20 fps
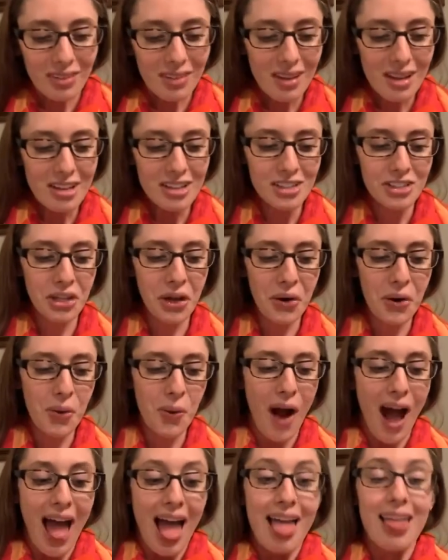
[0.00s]

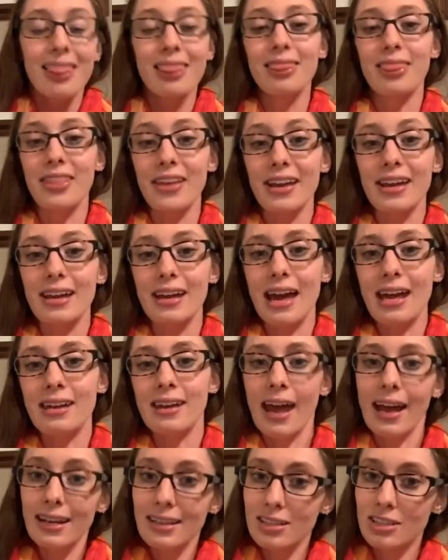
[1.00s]
So the
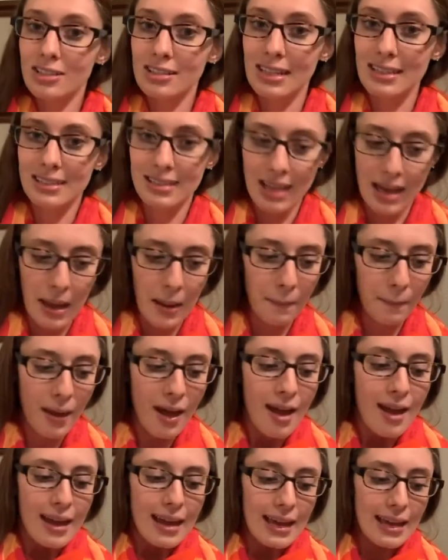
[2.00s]
next tip
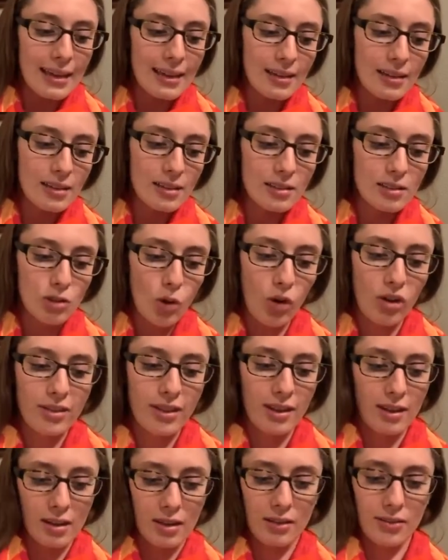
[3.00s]
is, or
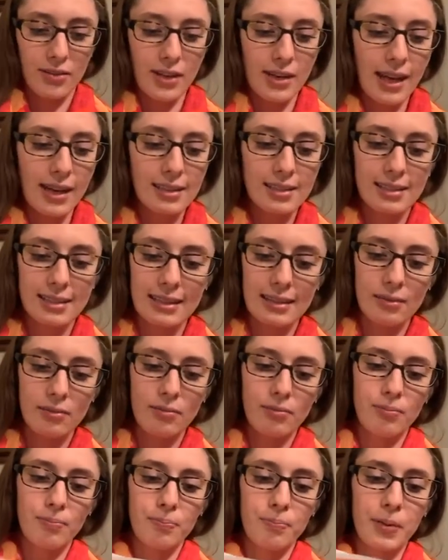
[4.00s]
the next
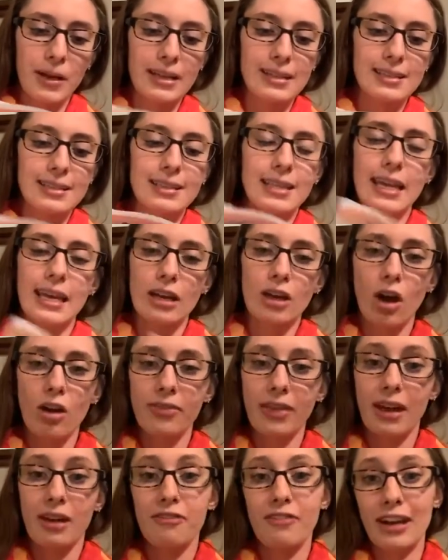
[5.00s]
biggest thing
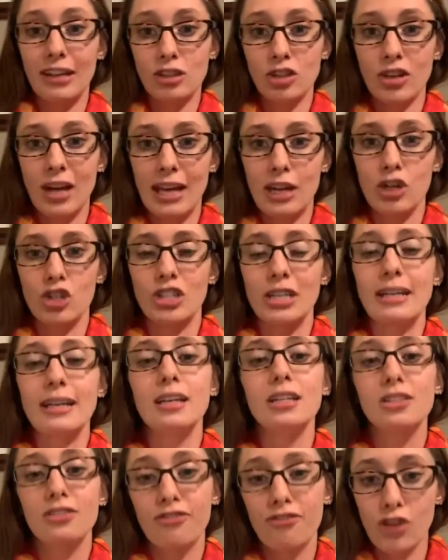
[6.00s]
that affects our energy
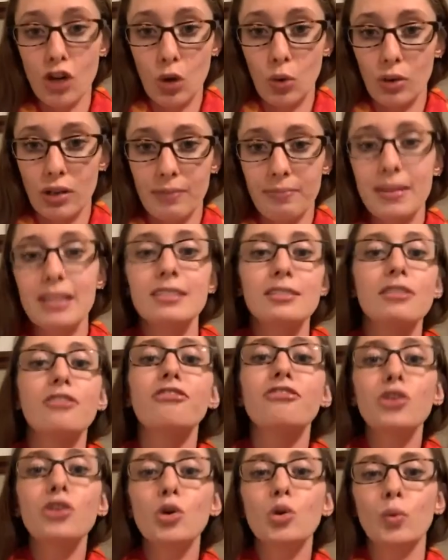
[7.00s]
is the
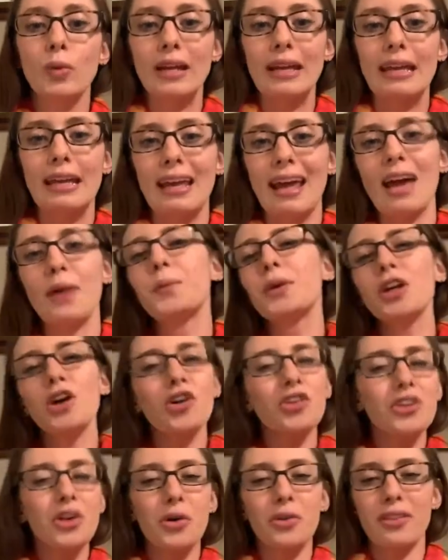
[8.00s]
food we eat. And we all
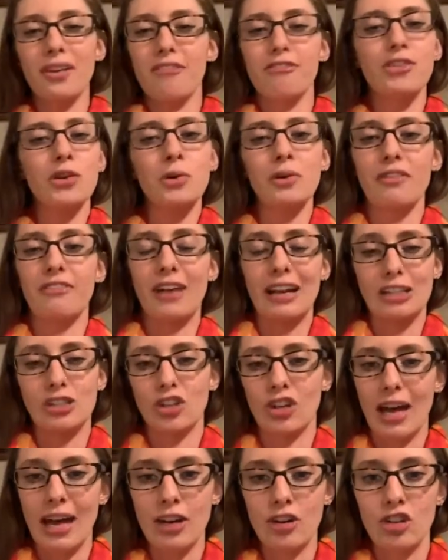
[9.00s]
know that food affects
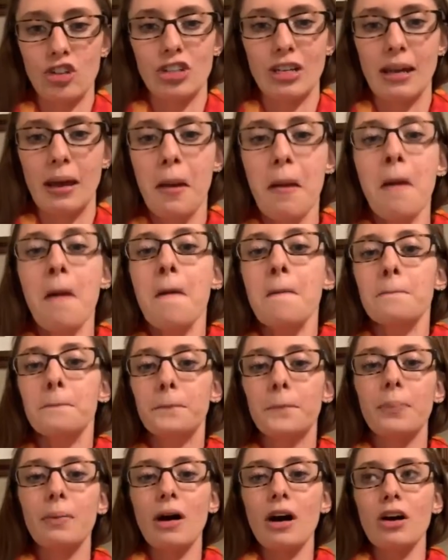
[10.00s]
our energy,
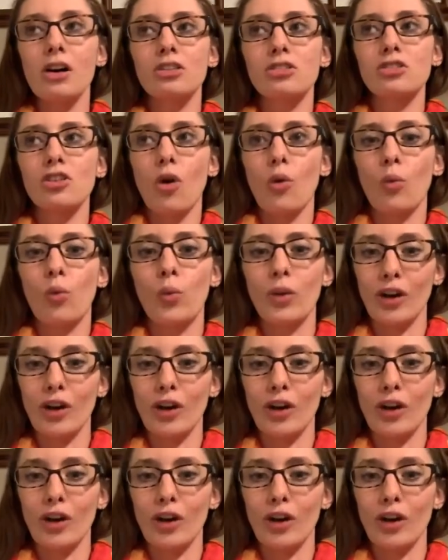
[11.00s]
but we